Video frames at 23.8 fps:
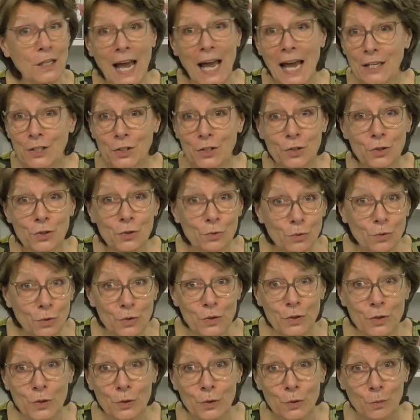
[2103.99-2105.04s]
hats do
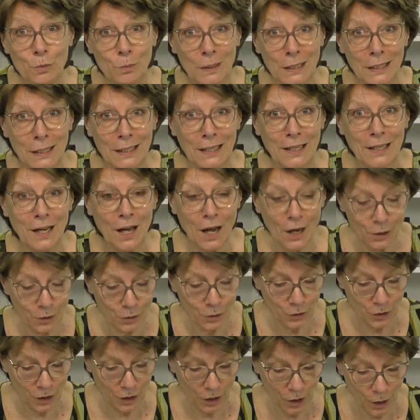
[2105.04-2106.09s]
not suit me i
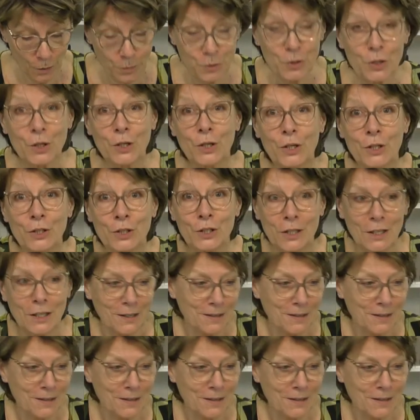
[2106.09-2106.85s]
look absurd